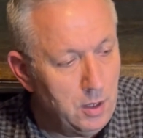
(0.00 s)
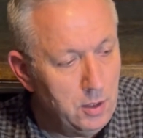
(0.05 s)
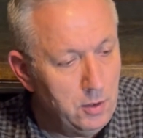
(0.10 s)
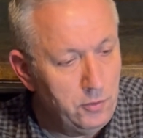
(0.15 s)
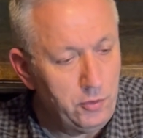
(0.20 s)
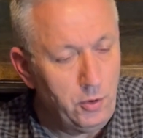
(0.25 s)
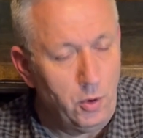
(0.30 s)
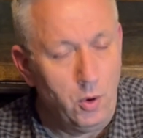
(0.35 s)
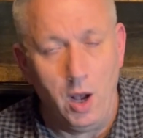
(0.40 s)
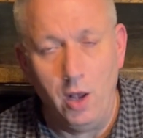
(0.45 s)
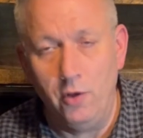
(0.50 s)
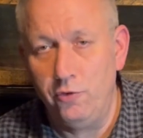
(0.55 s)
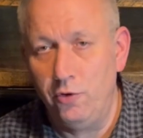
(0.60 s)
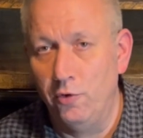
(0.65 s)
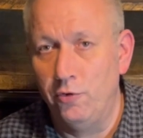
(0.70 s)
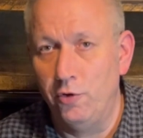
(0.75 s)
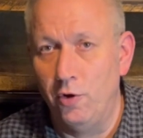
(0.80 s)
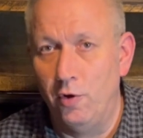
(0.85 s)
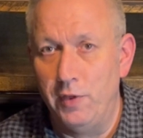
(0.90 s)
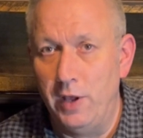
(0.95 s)
So ask
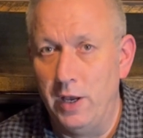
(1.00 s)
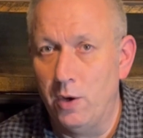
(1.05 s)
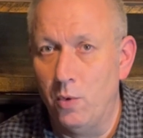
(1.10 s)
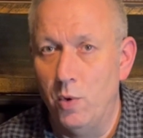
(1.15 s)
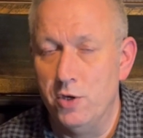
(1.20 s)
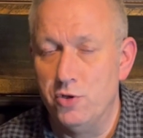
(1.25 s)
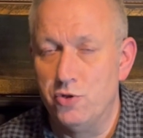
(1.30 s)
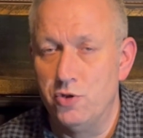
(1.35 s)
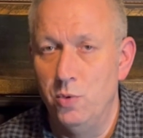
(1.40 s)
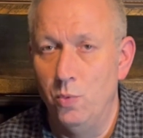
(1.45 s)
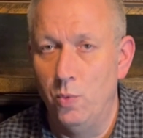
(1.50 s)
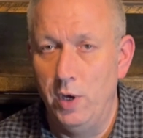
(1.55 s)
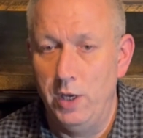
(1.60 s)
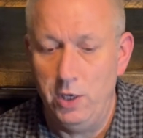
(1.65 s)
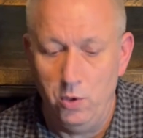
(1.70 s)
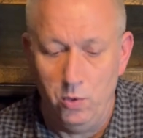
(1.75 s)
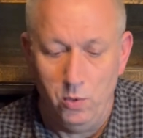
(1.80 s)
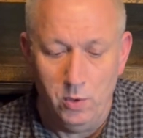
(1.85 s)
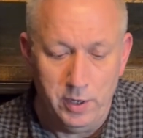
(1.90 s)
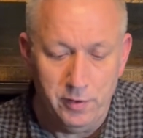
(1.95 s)
yourself that question where
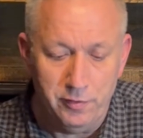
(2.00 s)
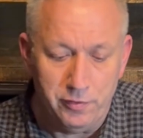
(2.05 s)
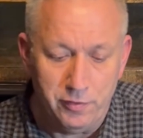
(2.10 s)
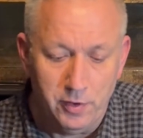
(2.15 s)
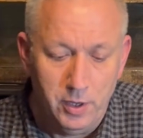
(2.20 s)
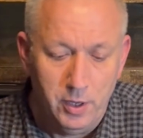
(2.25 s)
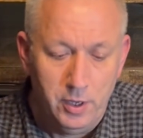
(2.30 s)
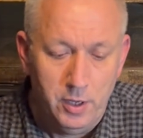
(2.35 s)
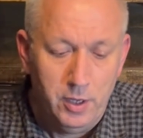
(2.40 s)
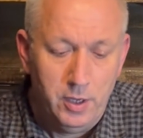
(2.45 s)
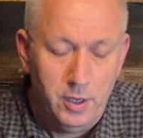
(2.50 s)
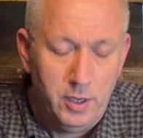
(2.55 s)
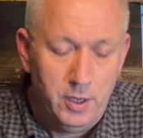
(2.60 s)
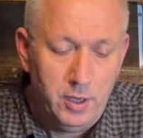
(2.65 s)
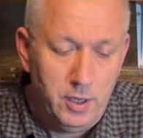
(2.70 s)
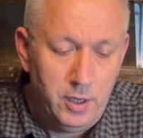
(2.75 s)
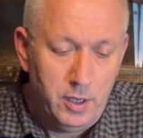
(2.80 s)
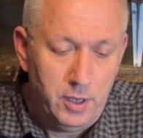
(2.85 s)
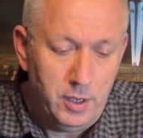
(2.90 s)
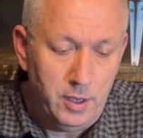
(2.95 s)
you live.
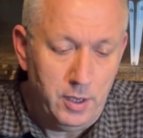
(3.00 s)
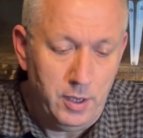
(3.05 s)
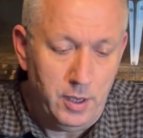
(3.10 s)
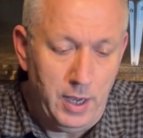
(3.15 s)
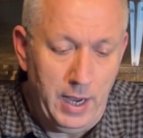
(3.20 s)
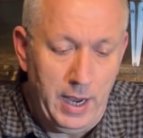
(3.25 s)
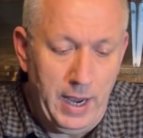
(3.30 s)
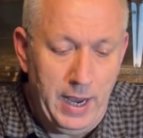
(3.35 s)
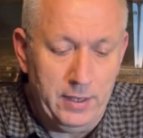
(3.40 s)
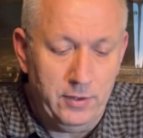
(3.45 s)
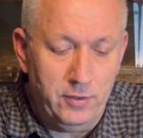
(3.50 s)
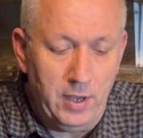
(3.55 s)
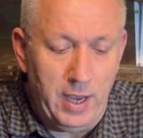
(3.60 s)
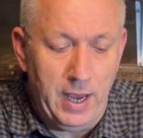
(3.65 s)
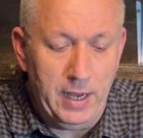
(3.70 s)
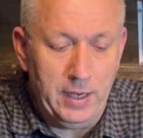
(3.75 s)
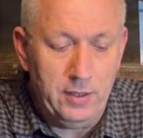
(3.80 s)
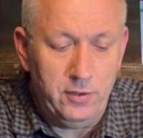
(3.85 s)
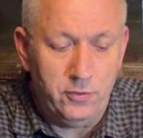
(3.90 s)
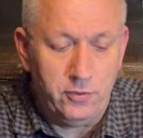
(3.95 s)

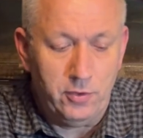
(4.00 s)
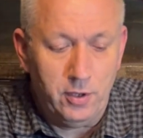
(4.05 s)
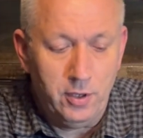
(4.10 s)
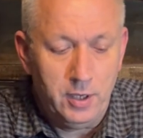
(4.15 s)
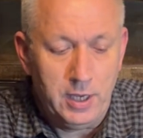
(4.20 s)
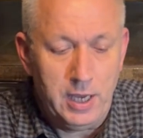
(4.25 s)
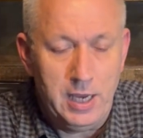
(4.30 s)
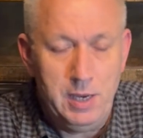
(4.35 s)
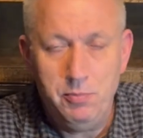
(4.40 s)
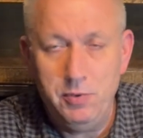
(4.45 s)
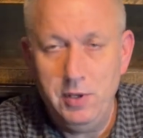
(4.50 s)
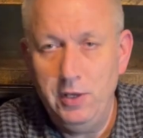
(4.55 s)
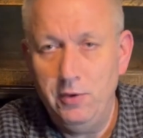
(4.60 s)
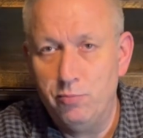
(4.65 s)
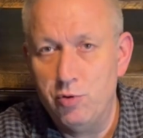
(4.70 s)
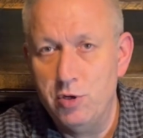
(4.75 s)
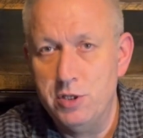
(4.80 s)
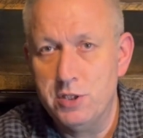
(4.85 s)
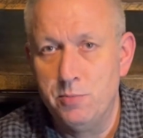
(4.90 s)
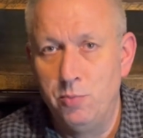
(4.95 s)
And keep these
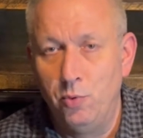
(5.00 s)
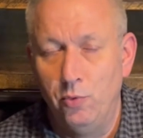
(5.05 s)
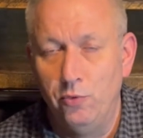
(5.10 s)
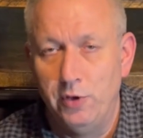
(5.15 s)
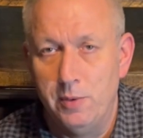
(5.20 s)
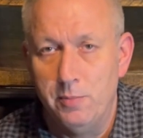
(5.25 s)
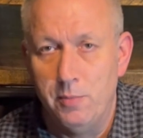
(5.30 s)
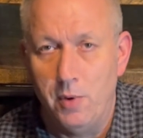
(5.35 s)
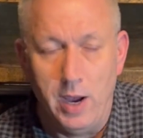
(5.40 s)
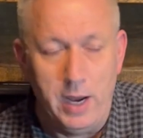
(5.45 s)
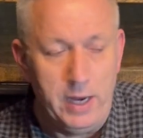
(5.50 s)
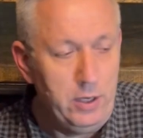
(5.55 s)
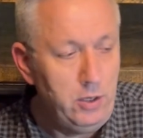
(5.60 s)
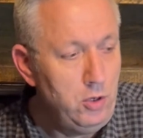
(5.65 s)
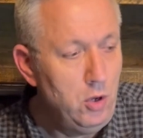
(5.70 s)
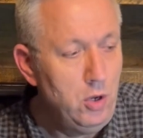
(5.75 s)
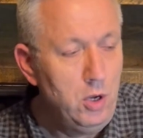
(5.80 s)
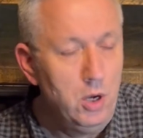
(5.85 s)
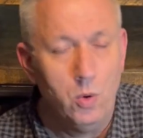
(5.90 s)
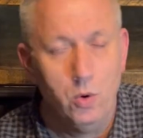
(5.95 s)
principles in mind.
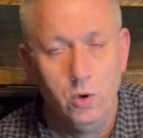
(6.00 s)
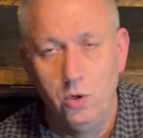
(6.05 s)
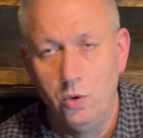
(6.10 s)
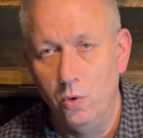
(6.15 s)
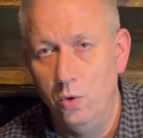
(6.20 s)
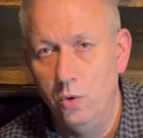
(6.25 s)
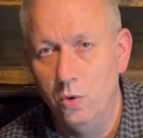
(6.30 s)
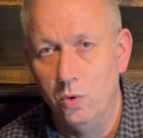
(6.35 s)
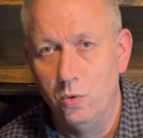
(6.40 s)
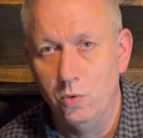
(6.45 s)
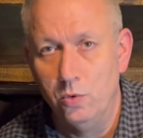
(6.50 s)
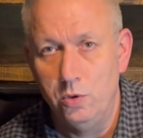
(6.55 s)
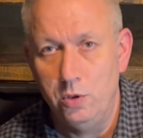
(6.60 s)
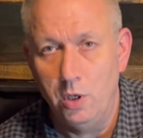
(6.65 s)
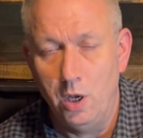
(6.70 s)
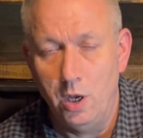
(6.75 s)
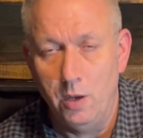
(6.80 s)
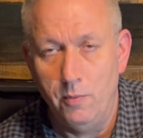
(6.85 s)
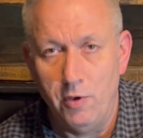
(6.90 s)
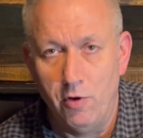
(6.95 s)
You can go on Google.
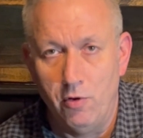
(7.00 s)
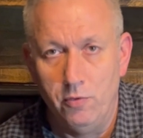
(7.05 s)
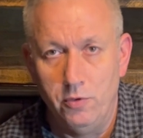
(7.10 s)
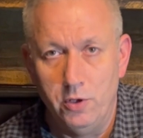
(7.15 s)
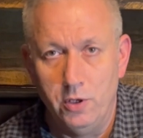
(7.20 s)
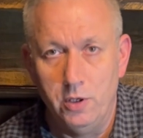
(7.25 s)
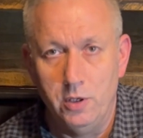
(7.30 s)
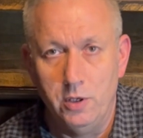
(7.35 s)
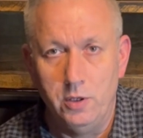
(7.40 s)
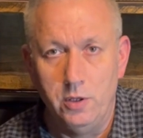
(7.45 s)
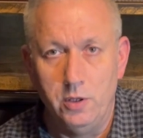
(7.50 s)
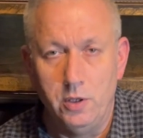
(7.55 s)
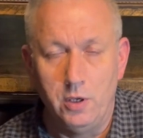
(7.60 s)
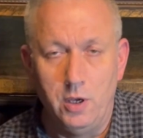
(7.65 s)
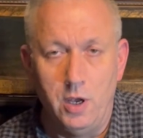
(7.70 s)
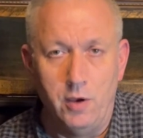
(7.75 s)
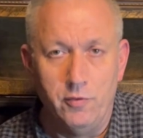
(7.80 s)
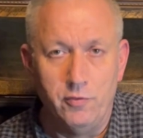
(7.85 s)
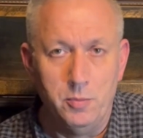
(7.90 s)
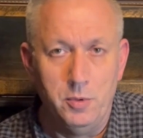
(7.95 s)
They're on the
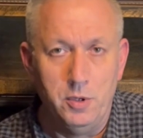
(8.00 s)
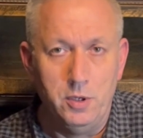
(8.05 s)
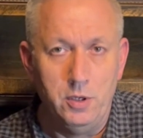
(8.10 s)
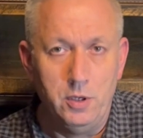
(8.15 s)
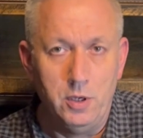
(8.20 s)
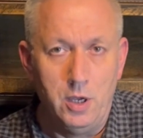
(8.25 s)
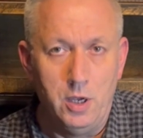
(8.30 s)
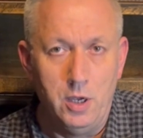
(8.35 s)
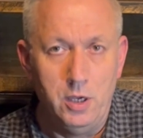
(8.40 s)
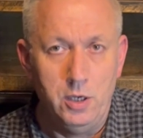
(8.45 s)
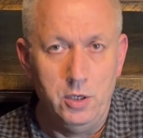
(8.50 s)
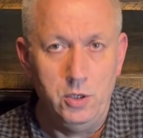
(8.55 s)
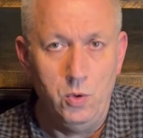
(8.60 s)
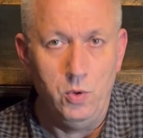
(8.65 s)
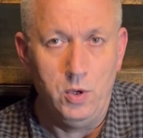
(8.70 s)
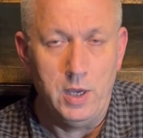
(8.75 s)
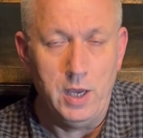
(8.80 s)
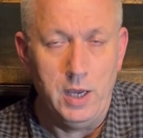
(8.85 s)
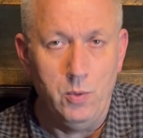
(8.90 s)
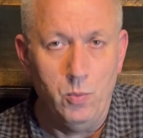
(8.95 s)
government
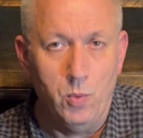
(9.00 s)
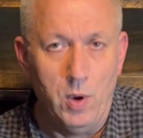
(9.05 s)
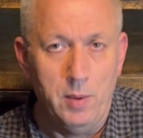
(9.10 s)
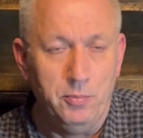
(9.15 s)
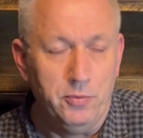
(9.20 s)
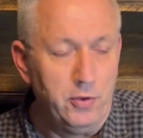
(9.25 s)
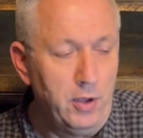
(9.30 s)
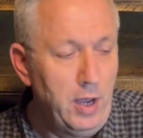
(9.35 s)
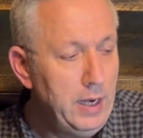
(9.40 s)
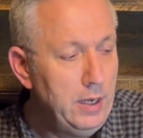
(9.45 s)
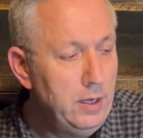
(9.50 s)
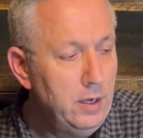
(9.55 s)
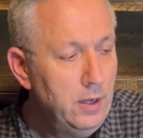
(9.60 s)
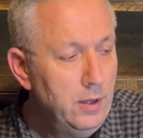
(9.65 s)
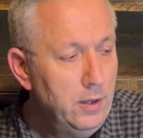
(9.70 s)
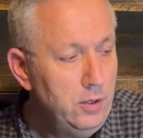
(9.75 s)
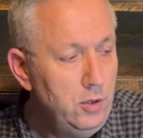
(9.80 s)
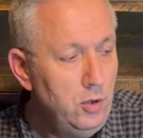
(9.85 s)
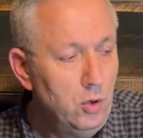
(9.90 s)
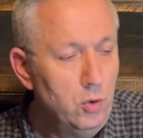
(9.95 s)
UK website.
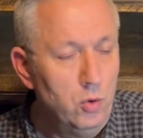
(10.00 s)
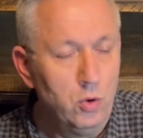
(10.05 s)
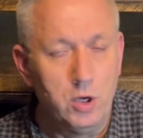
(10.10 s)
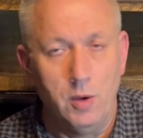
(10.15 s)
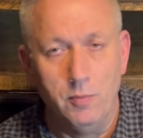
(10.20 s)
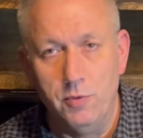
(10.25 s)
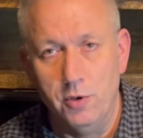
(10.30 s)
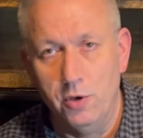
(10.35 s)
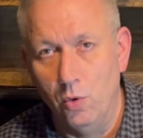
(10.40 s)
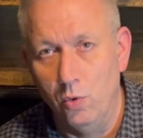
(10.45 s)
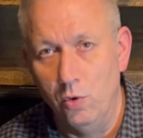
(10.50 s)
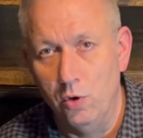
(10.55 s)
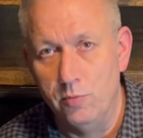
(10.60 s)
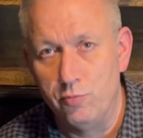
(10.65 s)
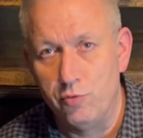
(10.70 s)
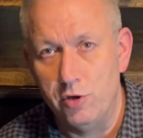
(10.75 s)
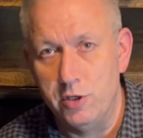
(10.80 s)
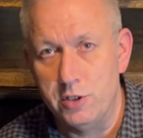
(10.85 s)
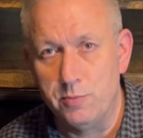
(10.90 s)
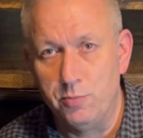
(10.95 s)
You can look up the Nolan
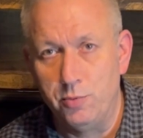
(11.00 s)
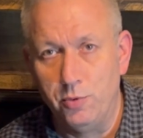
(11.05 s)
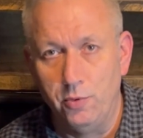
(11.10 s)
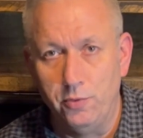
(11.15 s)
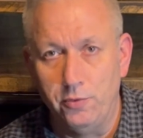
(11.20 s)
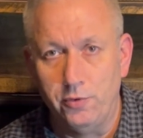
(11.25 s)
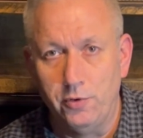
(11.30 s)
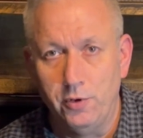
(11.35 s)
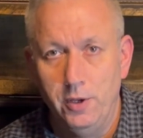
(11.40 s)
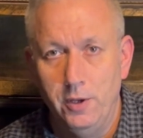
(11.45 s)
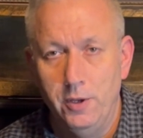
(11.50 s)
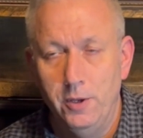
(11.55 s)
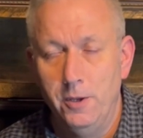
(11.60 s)
Principles.